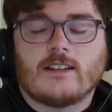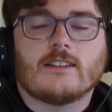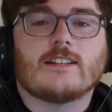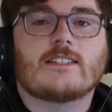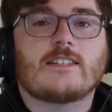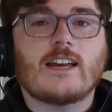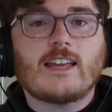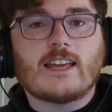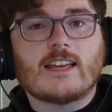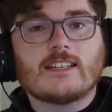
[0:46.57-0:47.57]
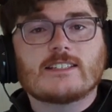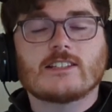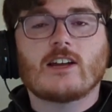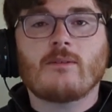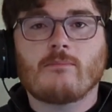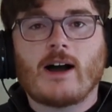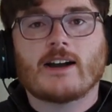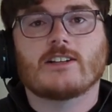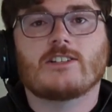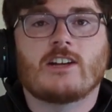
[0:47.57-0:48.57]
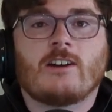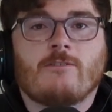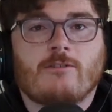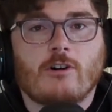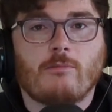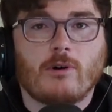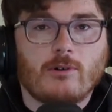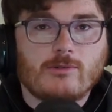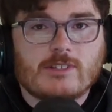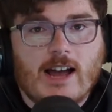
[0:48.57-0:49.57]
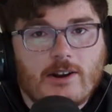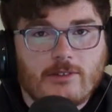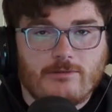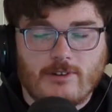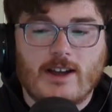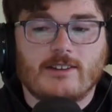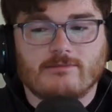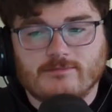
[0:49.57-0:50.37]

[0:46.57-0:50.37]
Let's say Islam Makhachev pulls out of the fight.